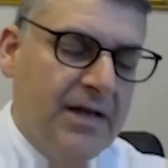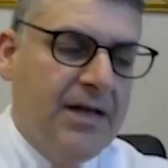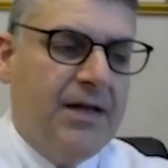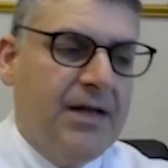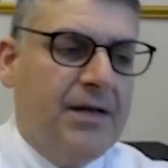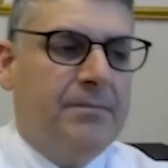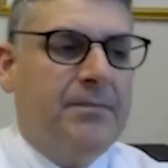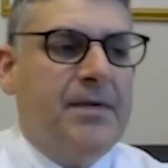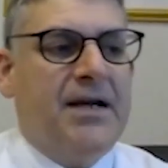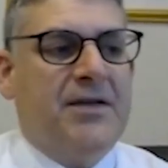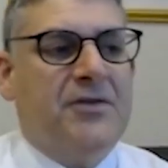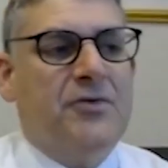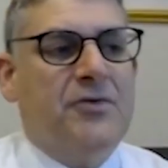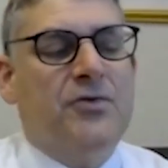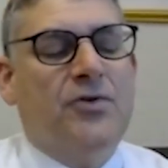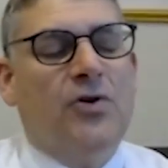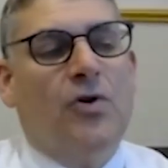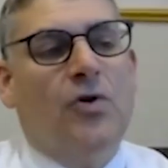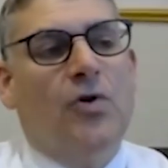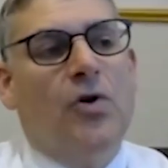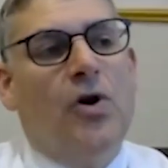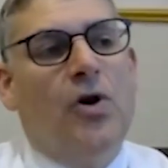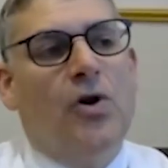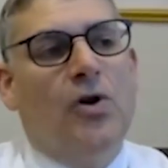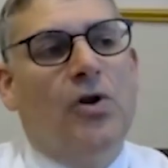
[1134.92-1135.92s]
But you know,
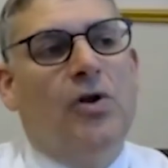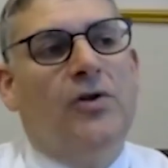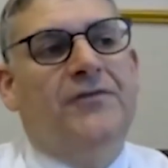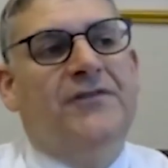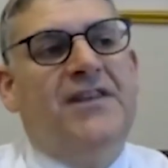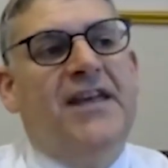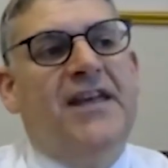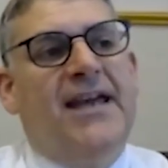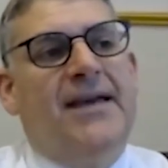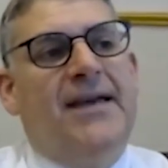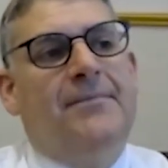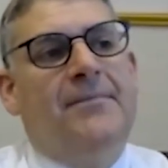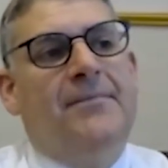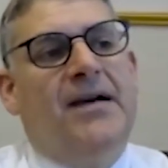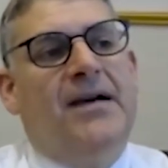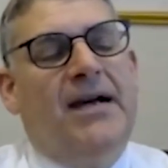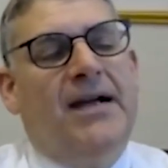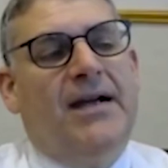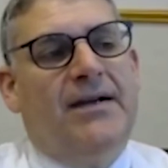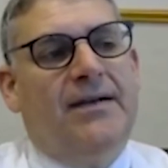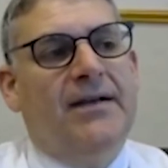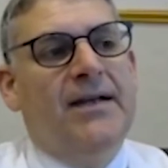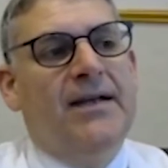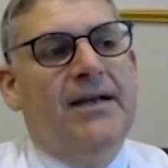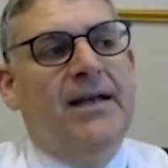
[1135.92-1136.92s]
all of them
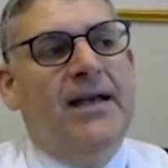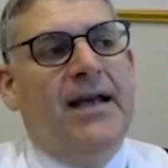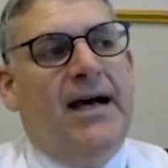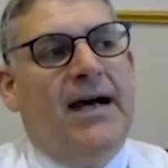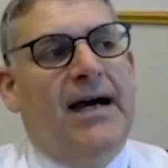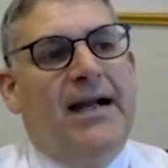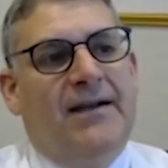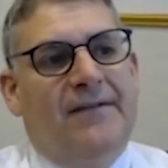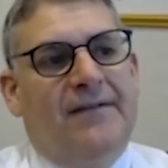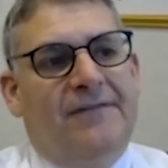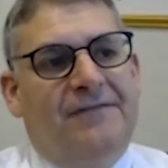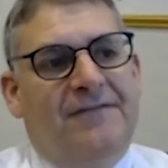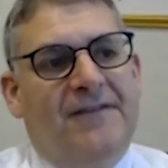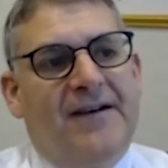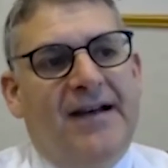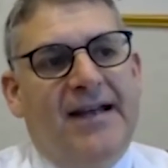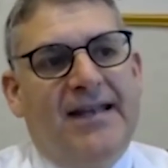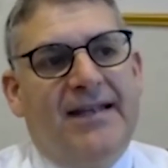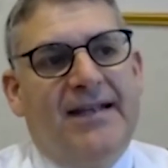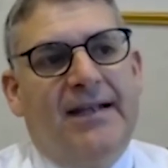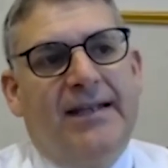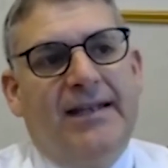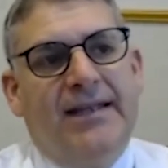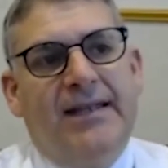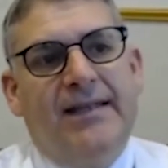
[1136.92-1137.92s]
are
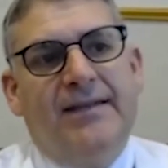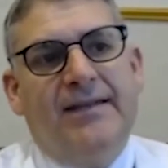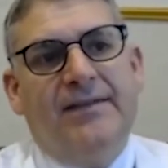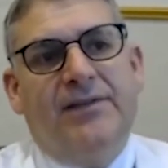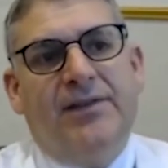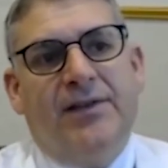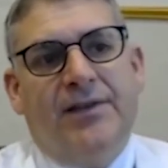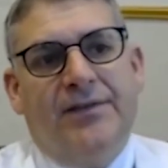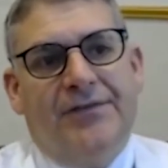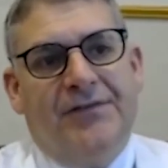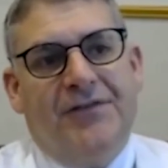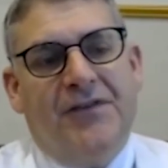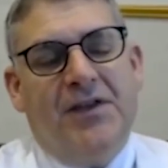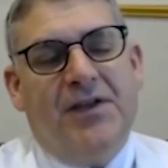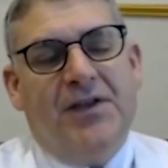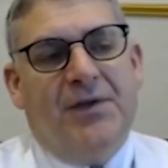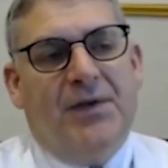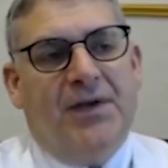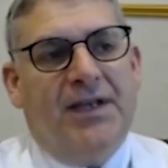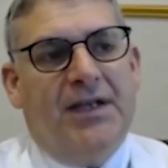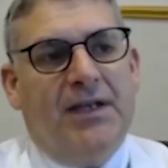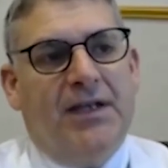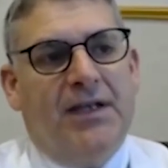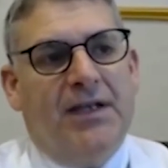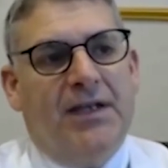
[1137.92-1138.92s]
finally
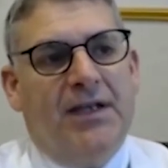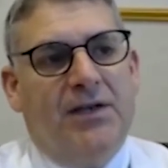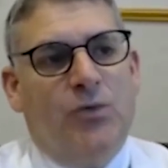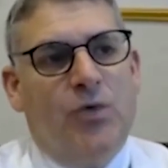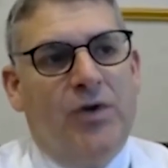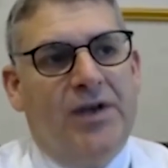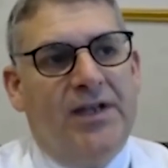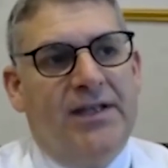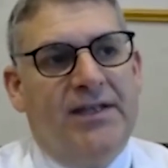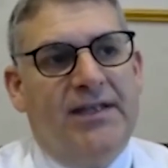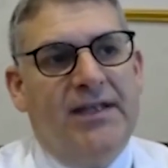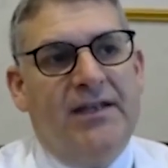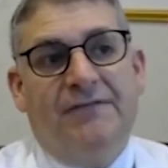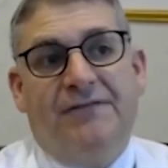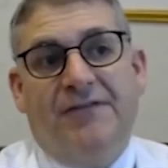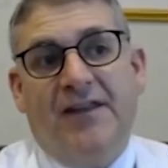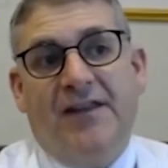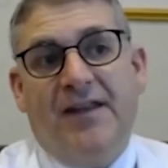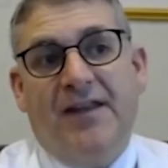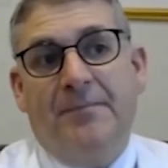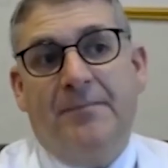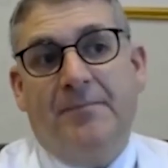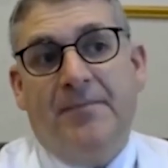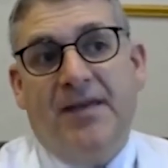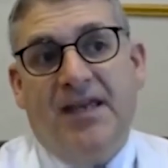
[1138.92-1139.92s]
interfering with
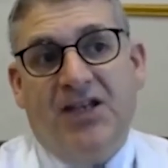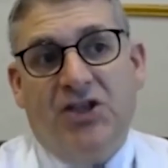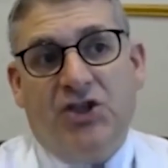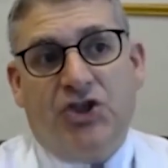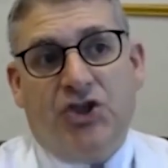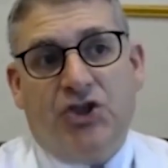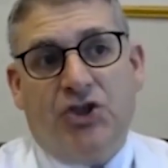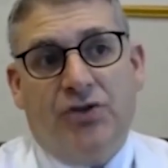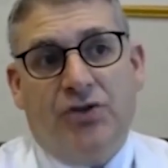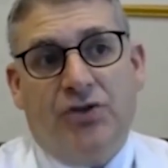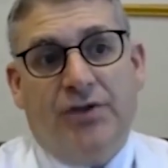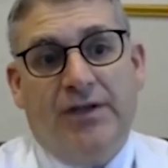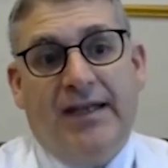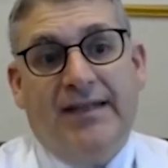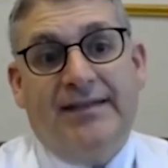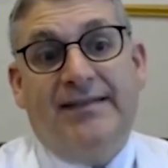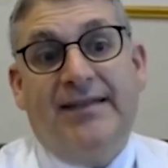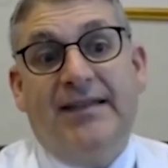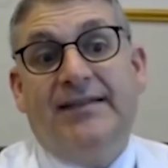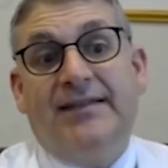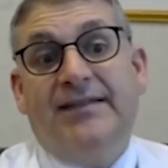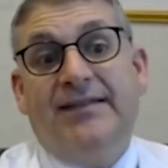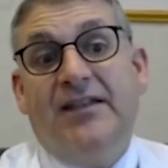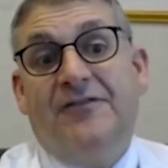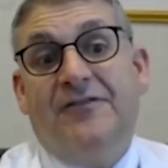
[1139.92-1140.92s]
inflammation at the
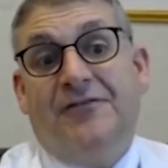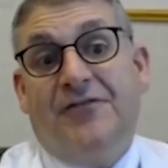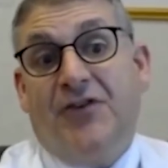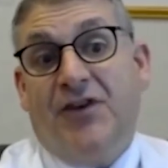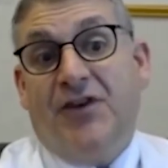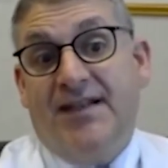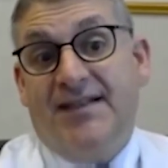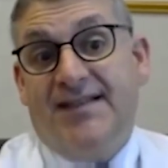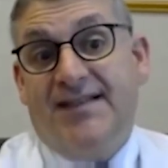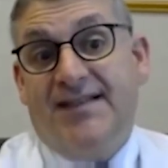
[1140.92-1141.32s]
different